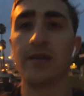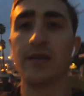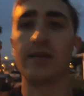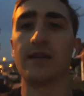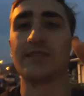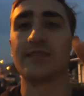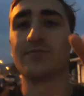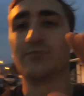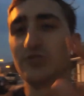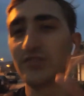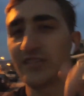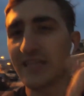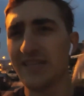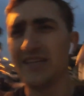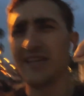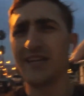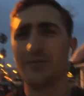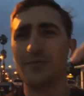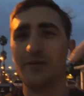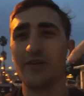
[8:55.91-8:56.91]
It's most likely
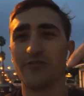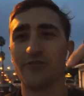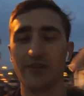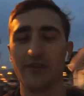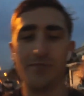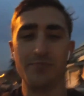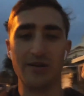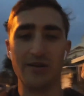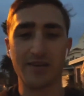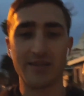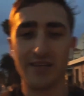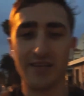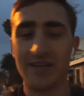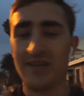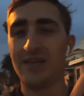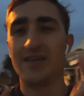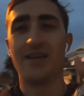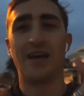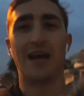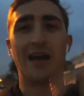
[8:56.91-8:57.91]
gonna be a free book.
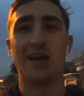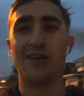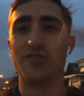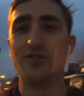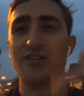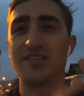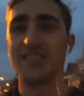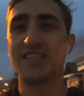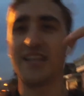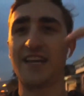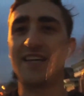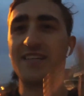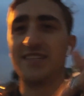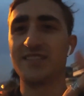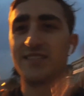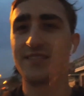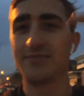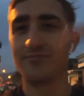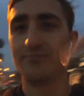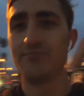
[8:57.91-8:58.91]
I always
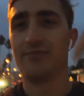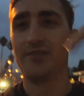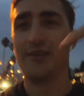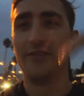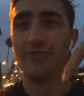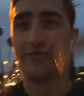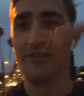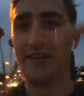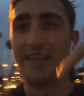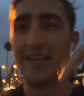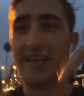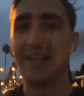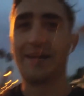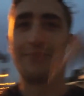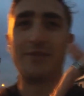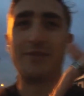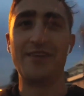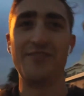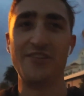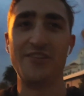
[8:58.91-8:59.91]
change the free thing I'm
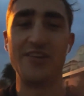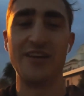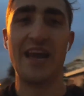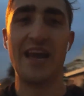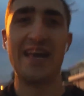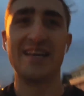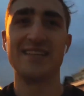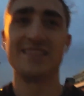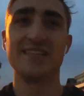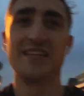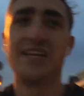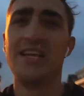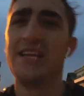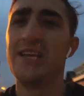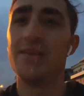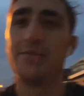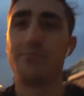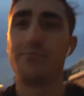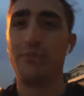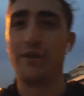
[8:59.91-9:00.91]
giving you guys,
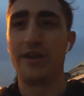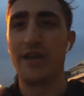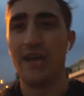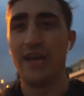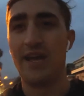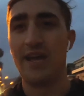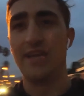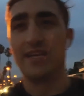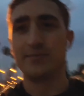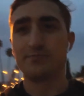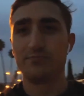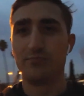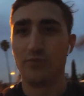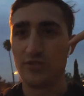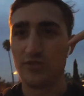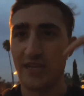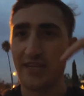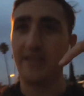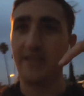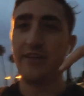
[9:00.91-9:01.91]
but it's most
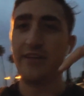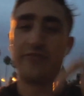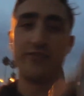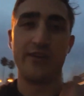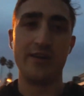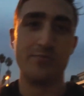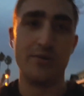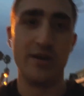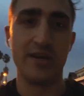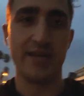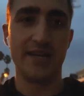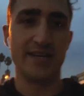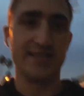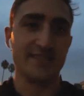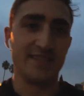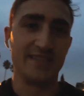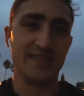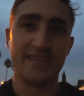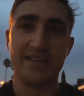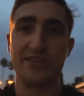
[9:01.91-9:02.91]
likely a free book, and it's
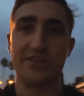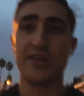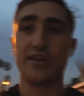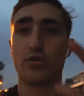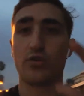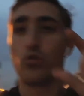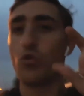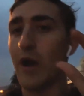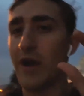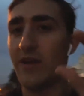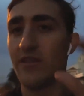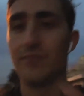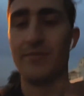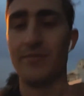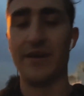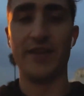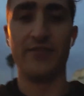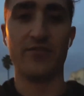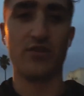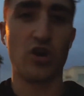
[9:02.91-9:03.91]
gonna tell you how to acquire the
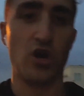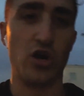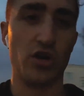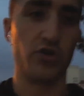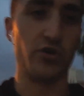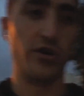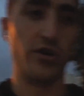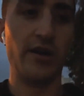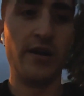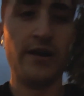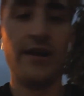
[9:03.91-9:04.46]
mind of a conqueror.